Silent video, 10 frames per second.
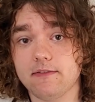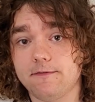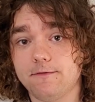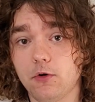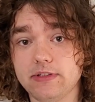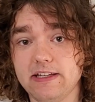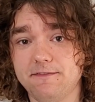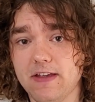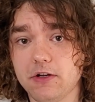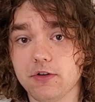unfolding
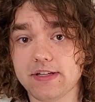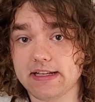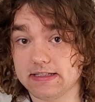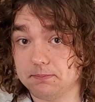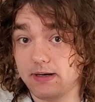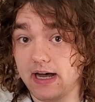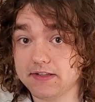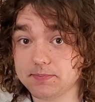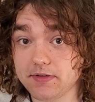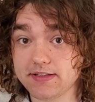figures at an
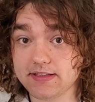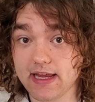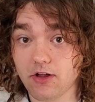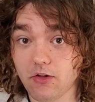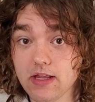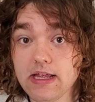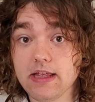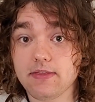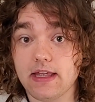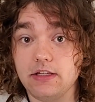impossible scale
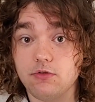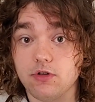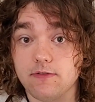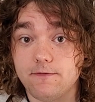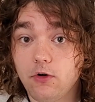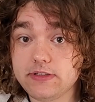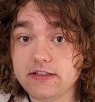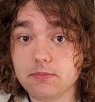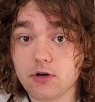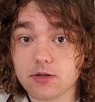that you could fold
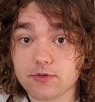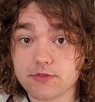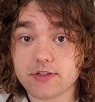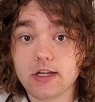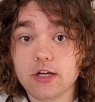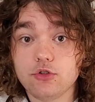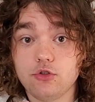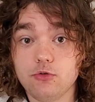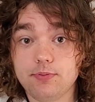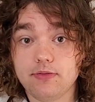into marbles
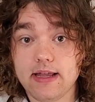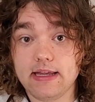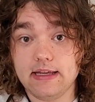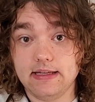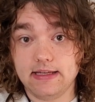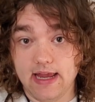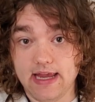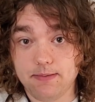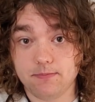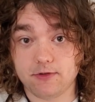to play
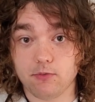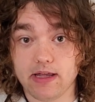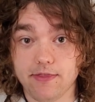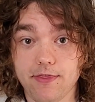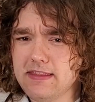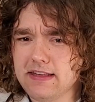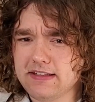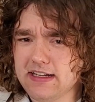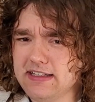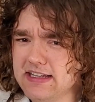games with.
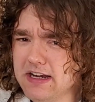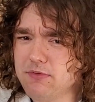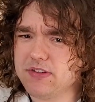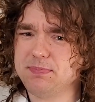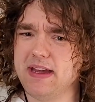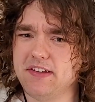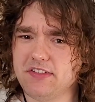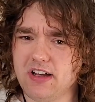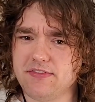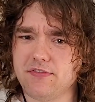This idea was
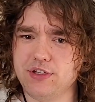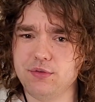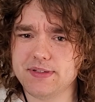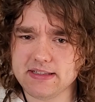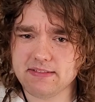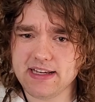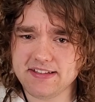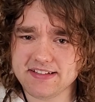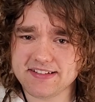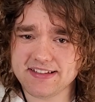based off of using
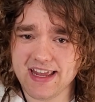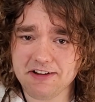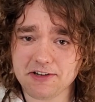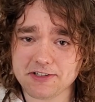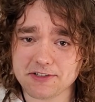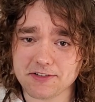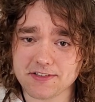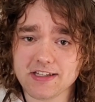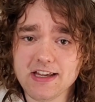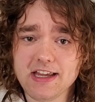licensed
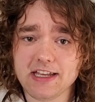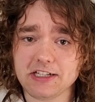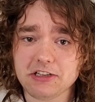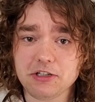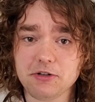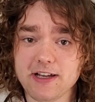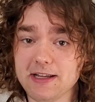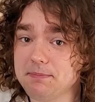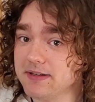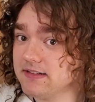characters,
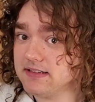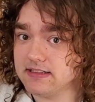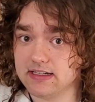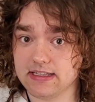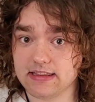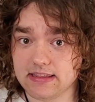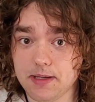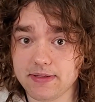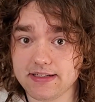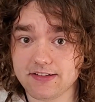including, but not
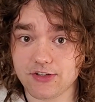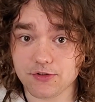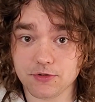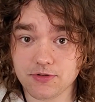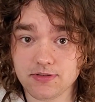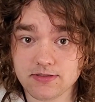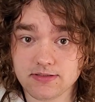limited to,